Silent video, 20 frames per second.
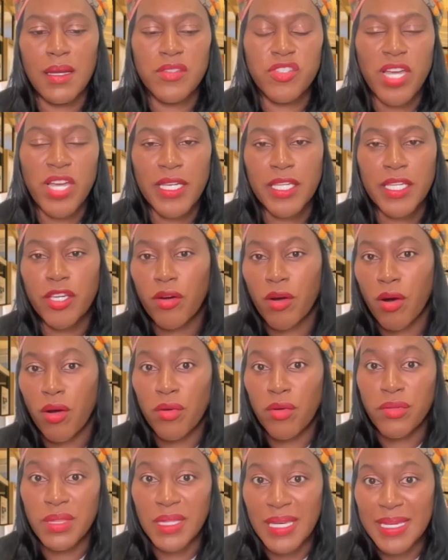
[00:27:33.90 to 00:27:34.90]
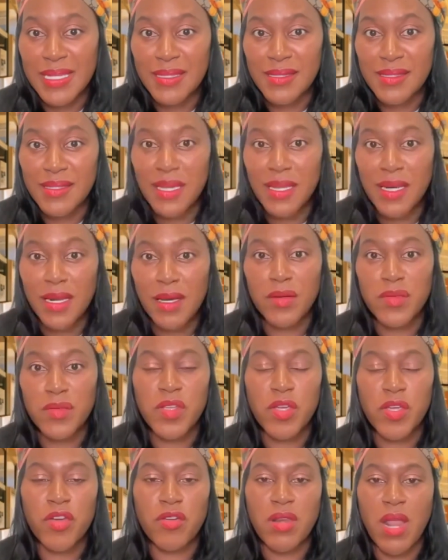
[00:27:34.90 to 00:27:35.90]
check your own lens, you know,
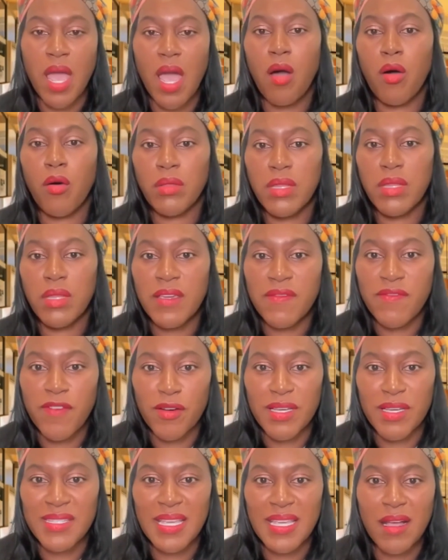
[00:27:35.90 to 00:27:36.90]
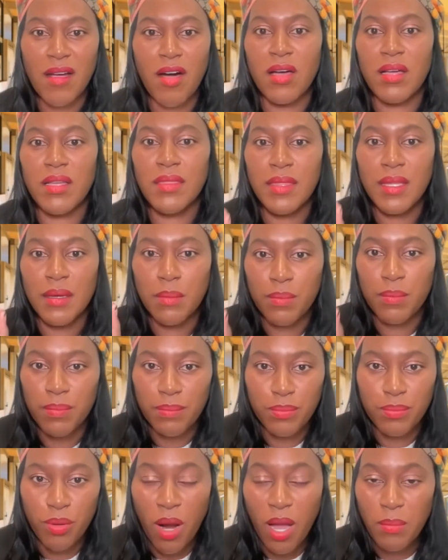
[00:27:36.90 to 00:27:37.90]
so you're not only focusing on the
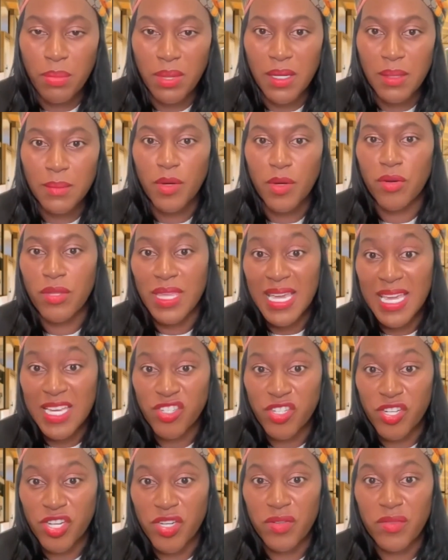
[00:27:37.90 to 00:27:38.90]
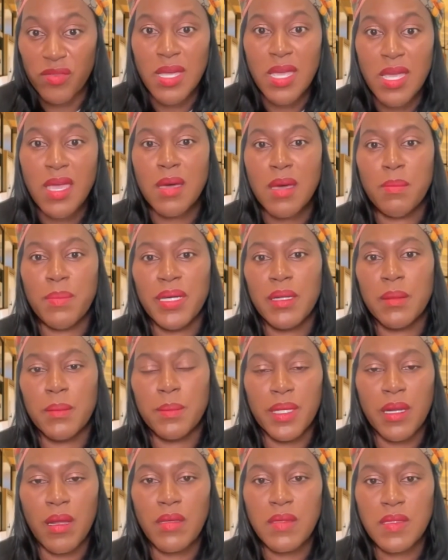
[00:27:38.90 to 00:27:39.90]
problem or the issue,
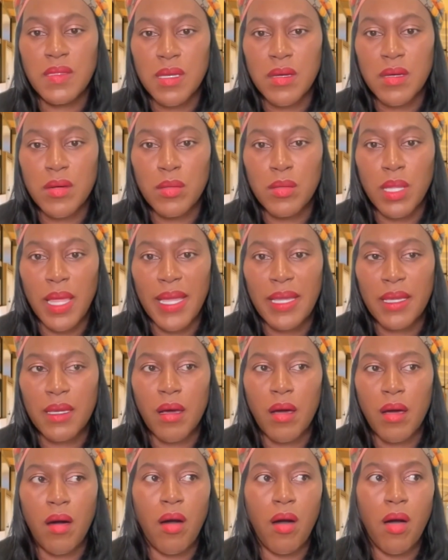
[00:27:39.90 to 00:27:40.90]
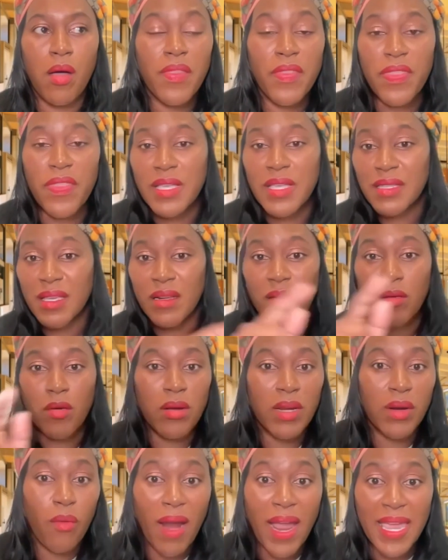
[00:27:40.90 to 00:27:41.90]
but also like all the things that are
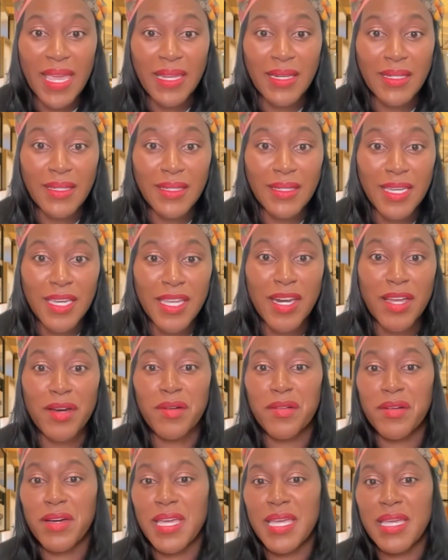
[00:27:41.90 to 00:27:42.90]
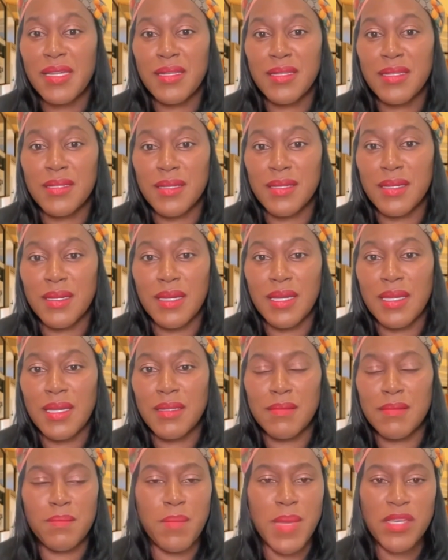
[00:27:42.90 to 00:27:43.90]
going right, you know, and
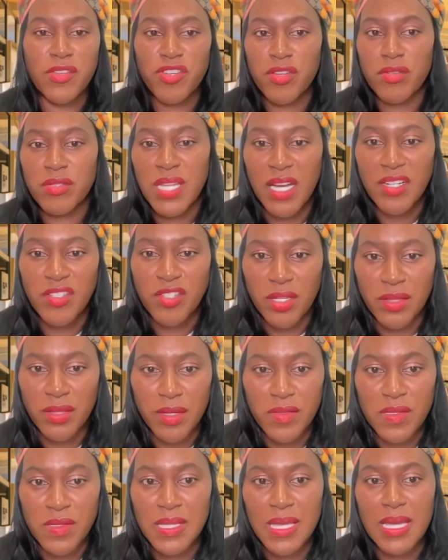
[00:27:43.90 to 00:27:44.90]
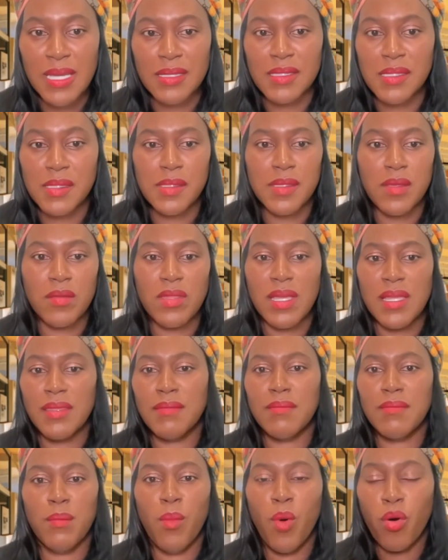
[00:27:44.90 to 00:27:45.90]
make sure you touch on those things, so
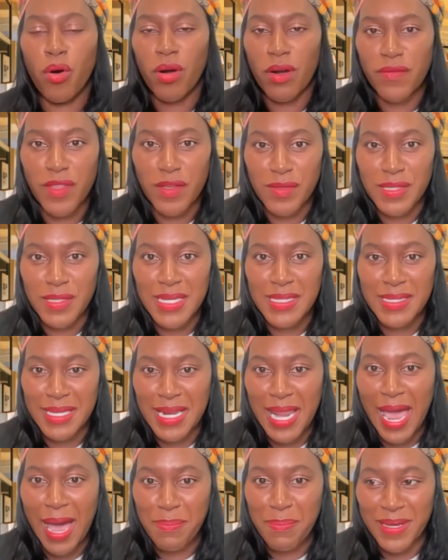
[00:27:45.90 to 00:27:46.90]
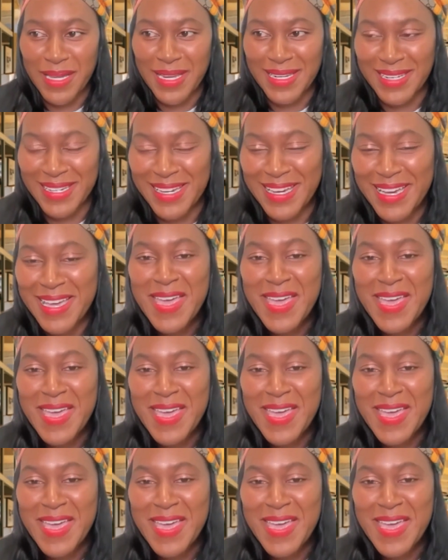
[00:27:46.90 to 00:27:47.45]
then more of those things can happen.